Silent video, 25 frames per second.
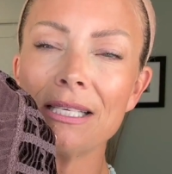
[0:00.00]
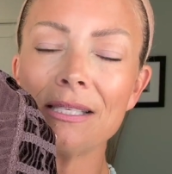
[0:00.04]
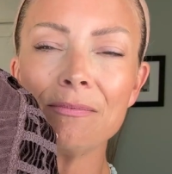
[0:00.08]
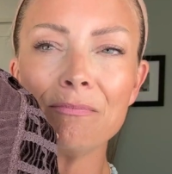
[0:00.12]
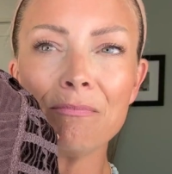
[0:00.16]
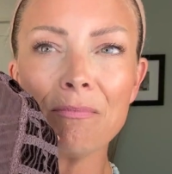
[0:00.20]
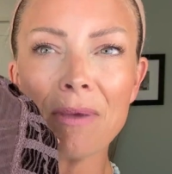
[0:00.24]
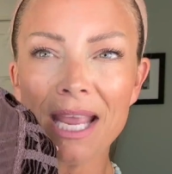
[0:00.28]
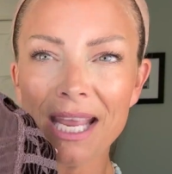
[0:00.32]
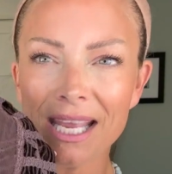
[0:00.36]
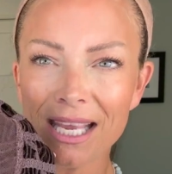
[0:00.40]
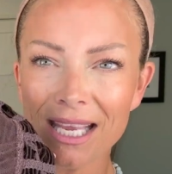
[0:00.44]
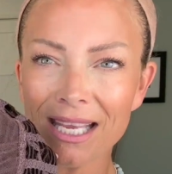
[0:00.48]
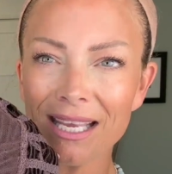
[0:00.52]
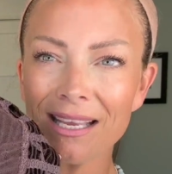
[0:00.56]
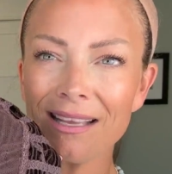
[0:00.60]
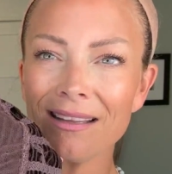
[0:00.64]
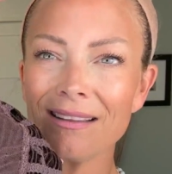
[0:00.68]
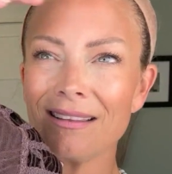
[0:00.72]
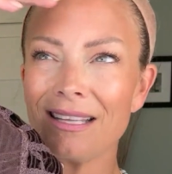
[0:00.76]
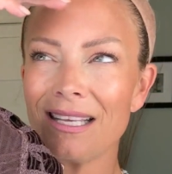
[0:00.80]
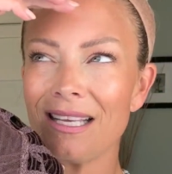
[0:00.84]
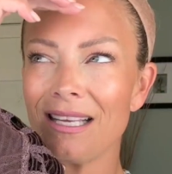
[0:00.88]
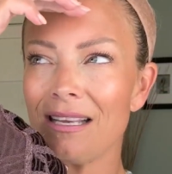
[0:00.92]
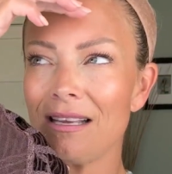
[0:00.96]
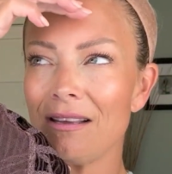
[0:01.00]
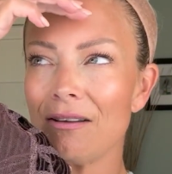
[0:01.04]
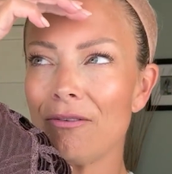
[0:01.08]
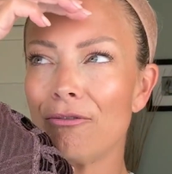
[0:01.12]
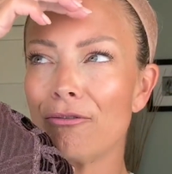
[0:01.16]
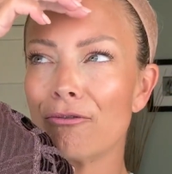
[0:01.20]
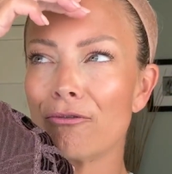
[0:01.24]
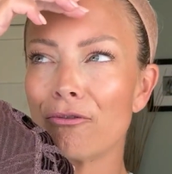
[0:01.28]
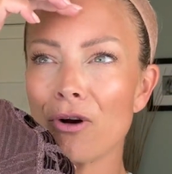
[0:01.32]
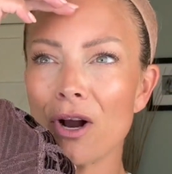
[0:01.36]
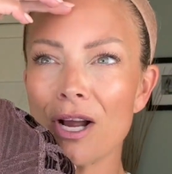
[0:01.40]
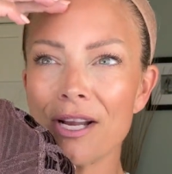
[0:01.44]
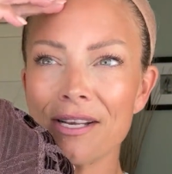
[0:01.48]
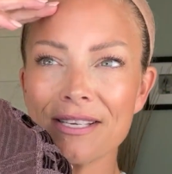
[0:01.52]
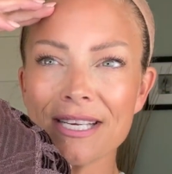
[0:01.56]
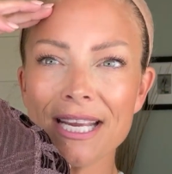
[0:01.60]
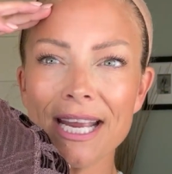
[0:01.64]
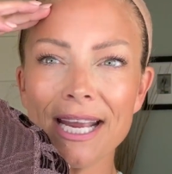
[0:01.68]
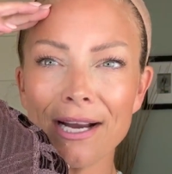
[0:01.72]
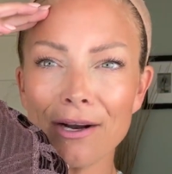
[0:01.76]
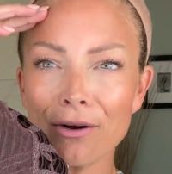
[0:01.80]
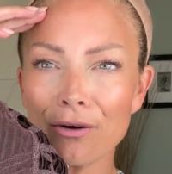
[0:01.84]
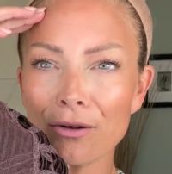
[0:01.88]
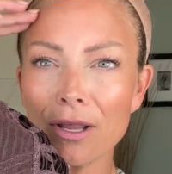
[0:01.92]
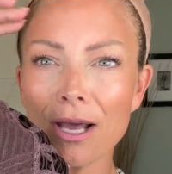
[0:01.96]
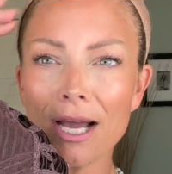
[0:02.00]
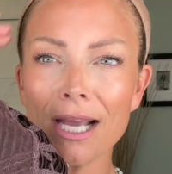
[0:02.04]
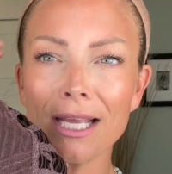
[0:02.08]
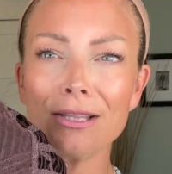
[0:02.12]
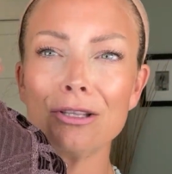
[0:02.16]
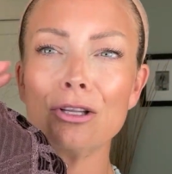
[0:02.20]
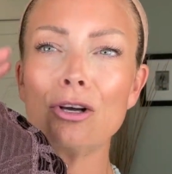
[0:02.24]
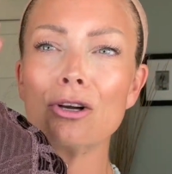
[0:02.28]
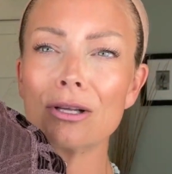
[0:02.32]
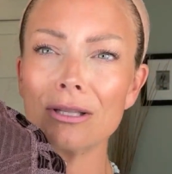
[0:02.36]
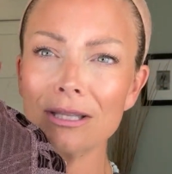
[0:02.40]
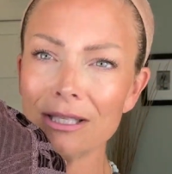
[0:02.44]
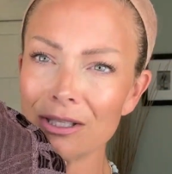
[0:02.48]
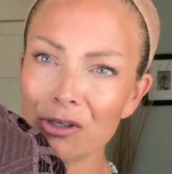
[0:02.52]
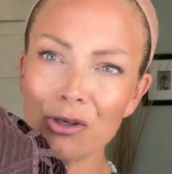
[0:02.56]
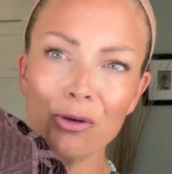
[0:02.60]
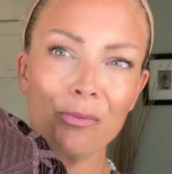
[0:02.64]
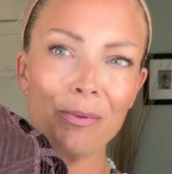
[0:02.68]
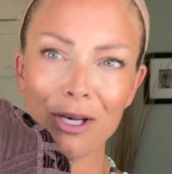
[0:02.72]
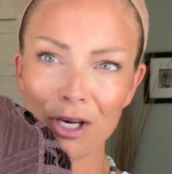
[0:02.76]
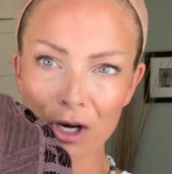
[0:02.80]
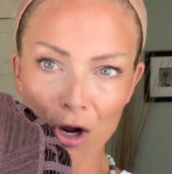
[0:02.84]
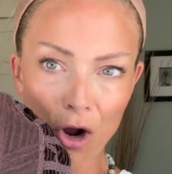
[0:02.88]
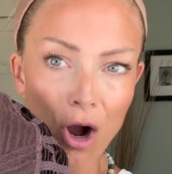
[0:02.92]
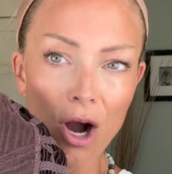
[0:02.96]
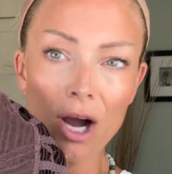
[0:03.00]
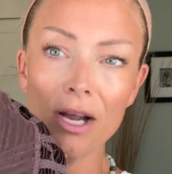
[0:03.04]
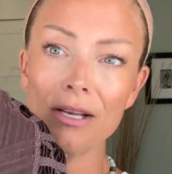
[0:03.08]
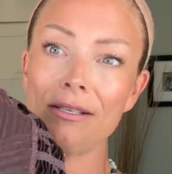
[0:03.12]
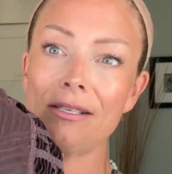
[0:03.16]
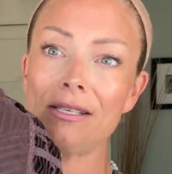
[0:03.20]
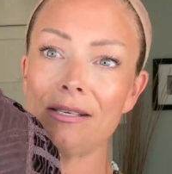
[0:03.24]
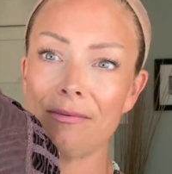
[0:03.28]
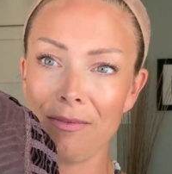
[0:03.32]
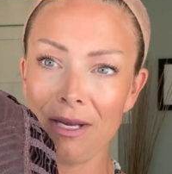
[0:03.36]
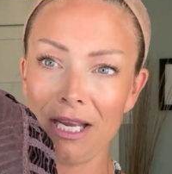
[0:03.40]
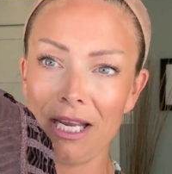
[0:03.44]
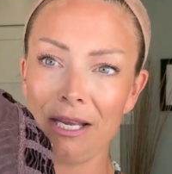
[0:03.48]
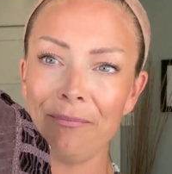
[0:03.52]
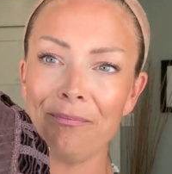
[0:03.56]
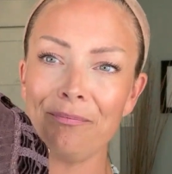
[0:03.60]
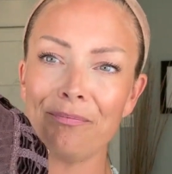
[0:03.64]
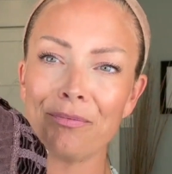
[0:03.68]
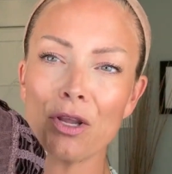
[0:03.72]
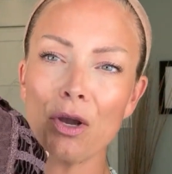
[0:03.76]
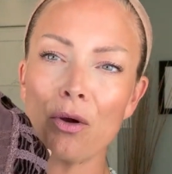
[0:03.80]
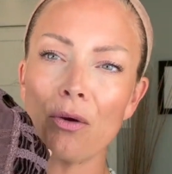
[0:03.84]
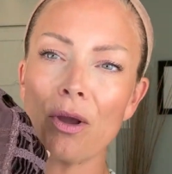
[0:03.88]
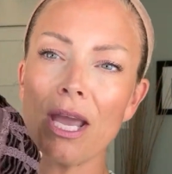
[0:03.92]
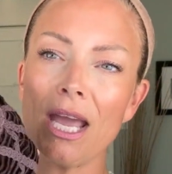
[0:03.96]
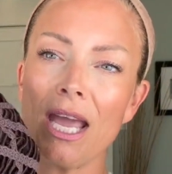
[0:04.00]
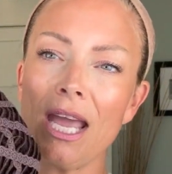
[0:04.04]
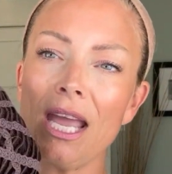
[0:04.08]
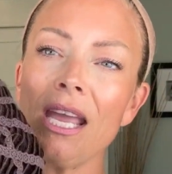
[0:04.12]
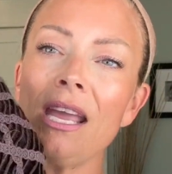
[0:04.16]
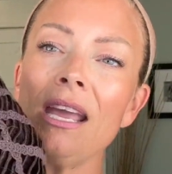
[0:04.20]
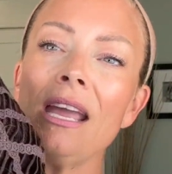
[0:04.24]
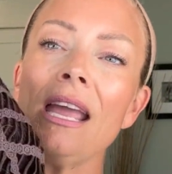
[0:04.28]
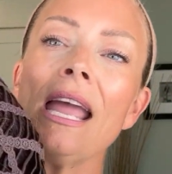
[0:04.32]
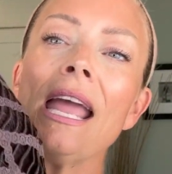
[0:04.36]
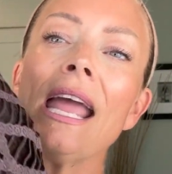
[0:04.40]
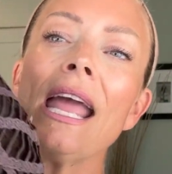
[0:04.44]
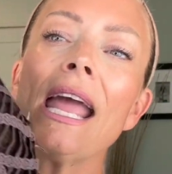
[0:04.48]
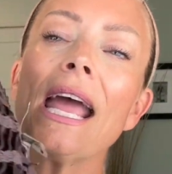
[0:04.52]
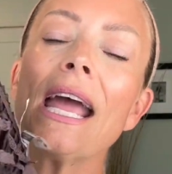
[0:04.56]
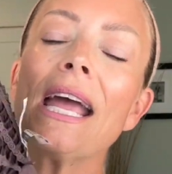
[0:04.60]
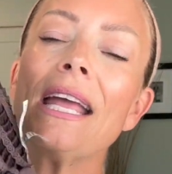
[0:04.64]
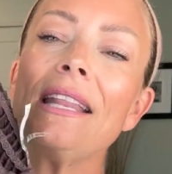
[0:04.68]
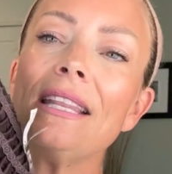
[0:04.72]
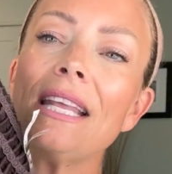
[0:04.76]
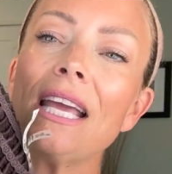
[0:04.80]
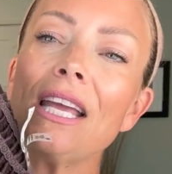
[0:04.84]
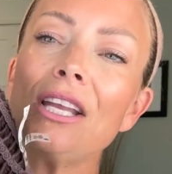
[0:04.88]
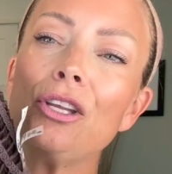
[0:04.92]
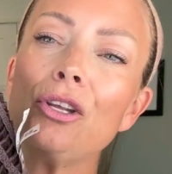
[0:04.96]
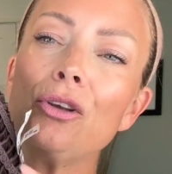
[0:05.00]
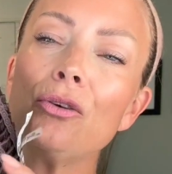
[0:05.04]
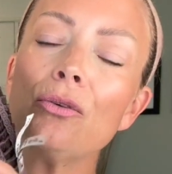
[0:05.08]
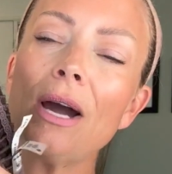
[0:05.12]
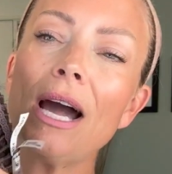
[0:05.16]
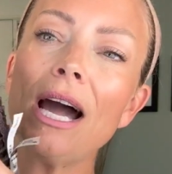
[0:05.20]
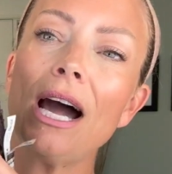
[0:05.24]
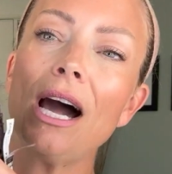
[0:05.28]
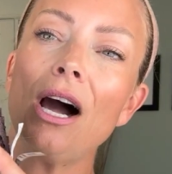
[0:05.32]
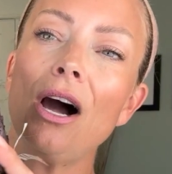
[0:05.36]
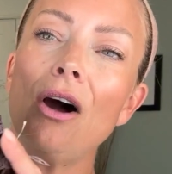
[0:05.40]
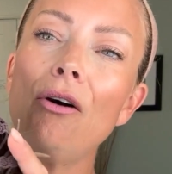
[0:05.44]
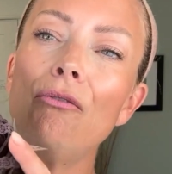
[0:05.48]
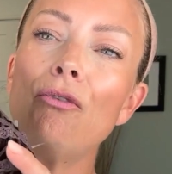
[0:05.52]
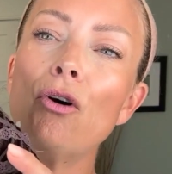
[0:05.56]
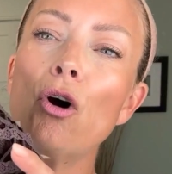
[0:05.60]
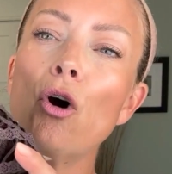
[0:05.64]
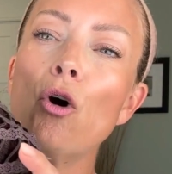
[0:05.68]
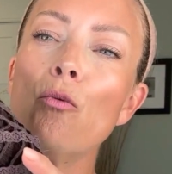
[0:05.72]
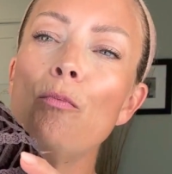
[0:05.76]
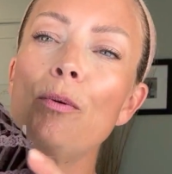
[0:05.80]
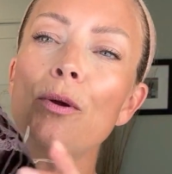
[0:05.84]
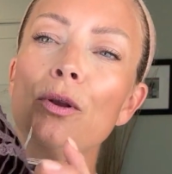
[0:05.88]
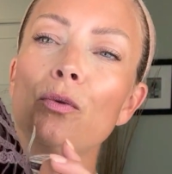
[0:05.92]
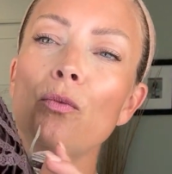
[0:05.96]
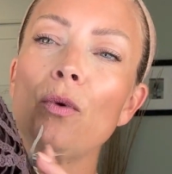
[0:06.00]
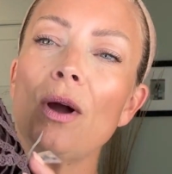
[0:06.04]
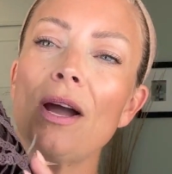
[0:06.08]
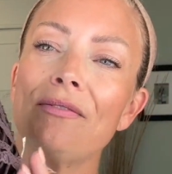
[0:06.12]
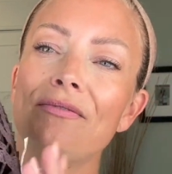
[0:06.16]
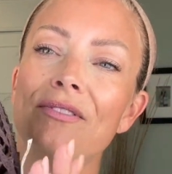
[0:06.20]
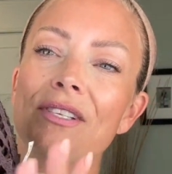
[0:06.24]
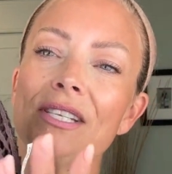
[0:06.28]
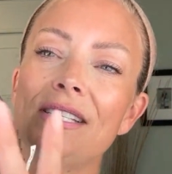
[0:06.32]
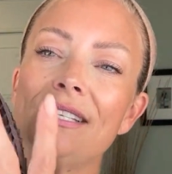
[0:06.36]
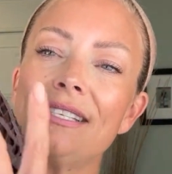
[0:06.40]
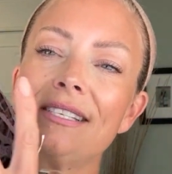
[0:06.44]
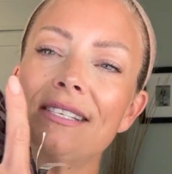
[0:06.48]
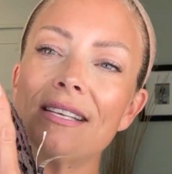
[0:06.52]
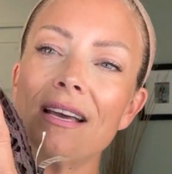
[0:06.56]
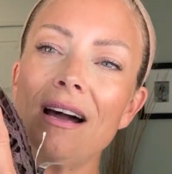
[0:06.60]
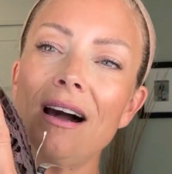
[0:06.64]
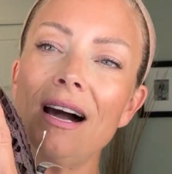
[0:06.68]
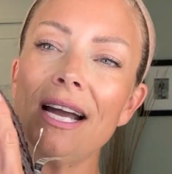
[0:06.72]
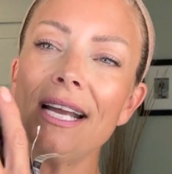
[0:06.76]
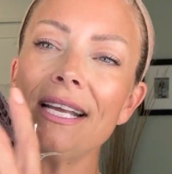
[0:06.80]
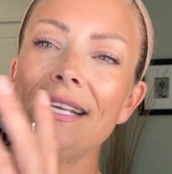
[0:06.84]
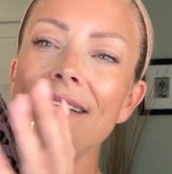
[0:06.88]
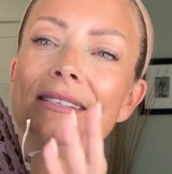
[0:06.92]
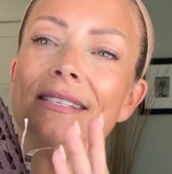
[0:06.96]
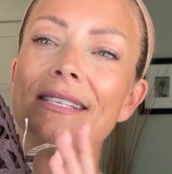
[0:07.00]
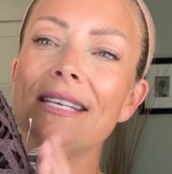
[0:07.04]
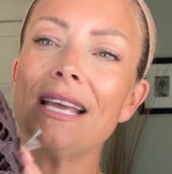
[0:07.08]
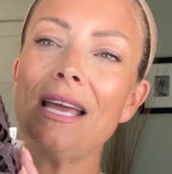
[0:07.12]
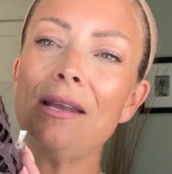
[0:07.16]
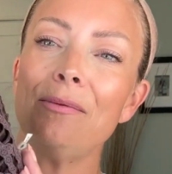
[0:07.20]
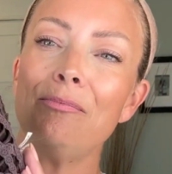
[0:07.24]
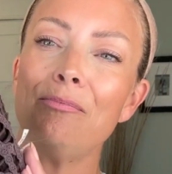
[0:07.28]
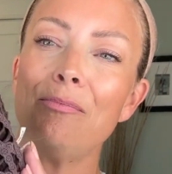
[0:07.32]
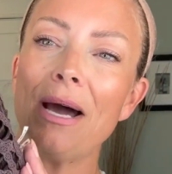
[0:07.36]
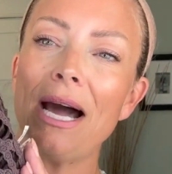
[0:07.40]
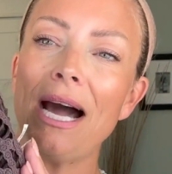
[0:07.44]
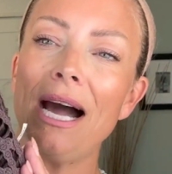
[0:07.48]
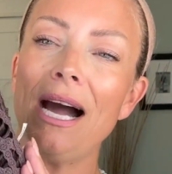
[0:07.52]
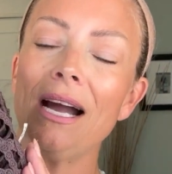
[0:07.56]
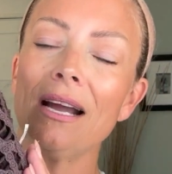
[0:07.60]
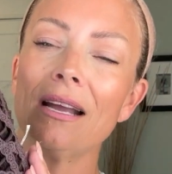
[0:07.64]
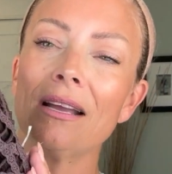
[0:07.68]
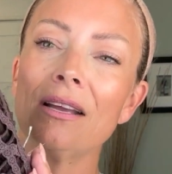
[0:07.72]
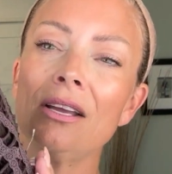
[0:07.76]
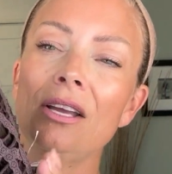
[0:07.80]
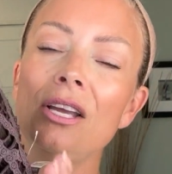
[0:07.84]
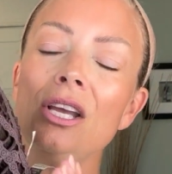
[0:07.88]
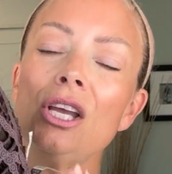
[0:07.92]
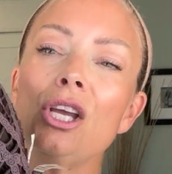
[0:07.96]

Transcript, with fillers: making the front hairline look a little bit odd to me, okay? And then you have open wefted sides and back.